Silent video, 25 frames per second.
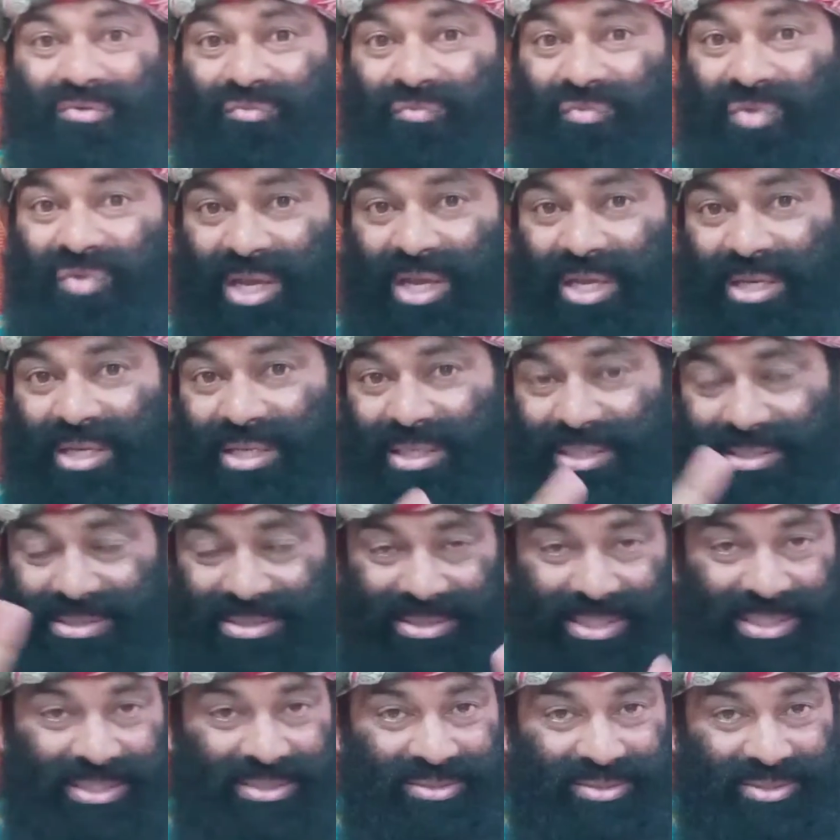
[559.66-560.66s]
Weakness
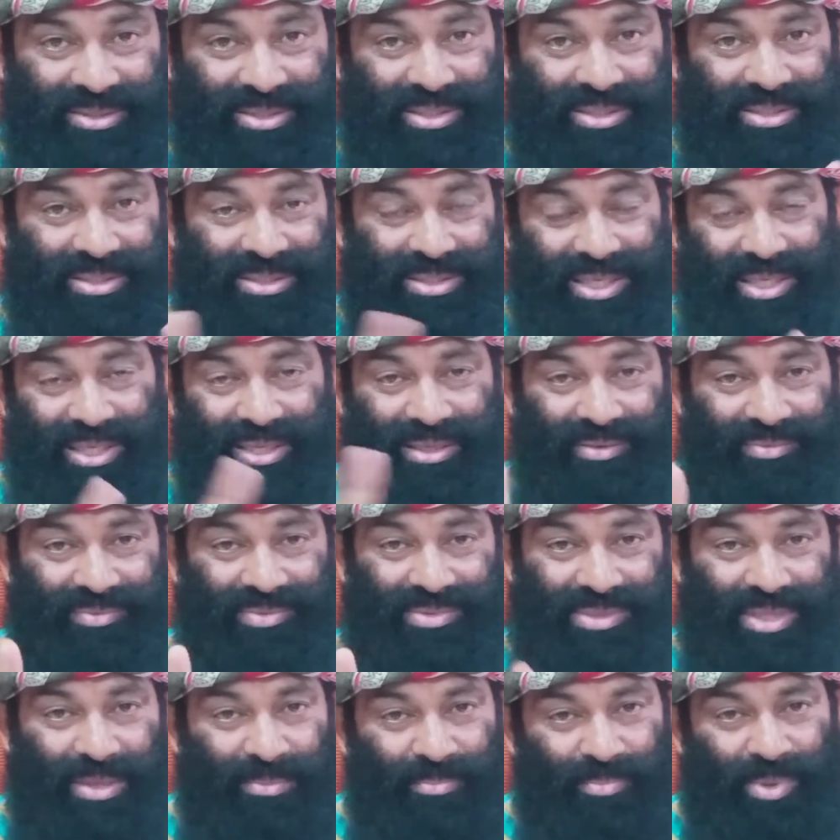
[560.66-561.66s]
and thin.
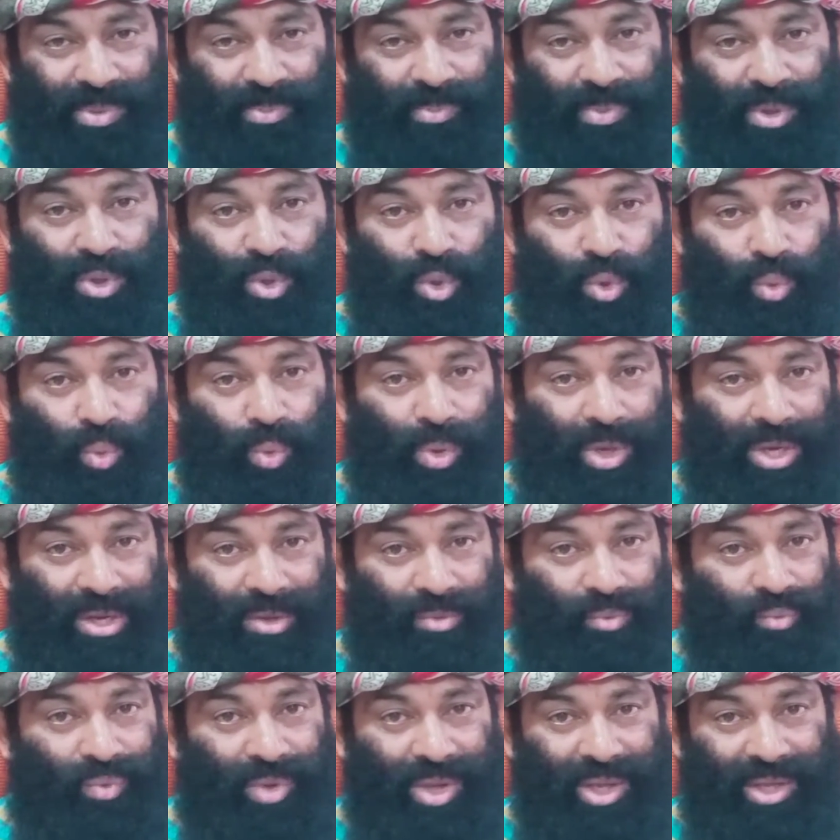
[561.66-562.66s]
Some people look
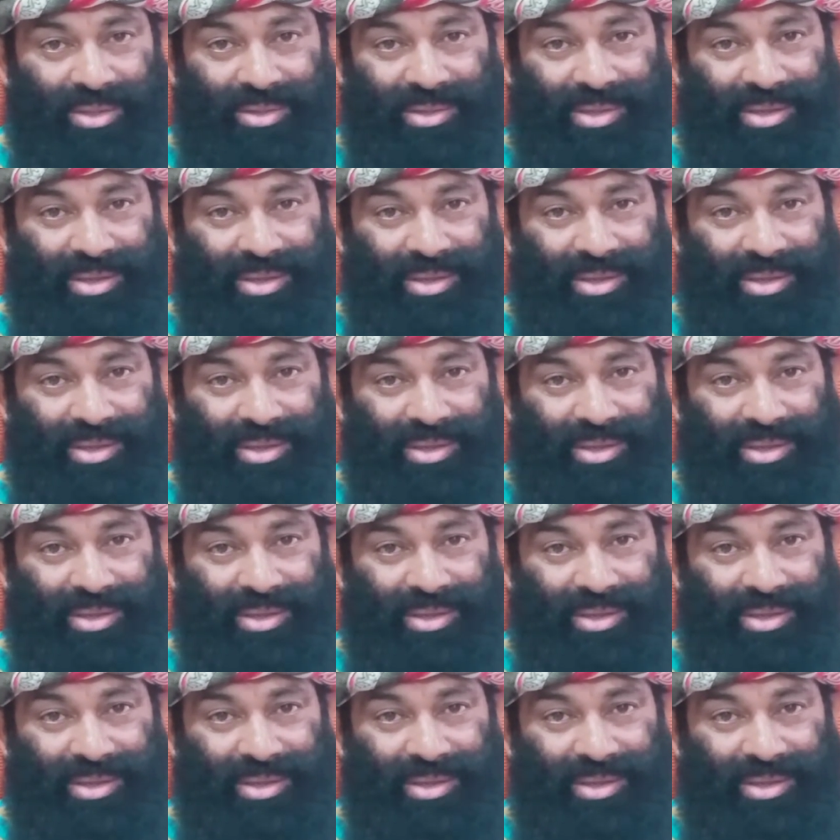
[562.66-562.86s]
very weak.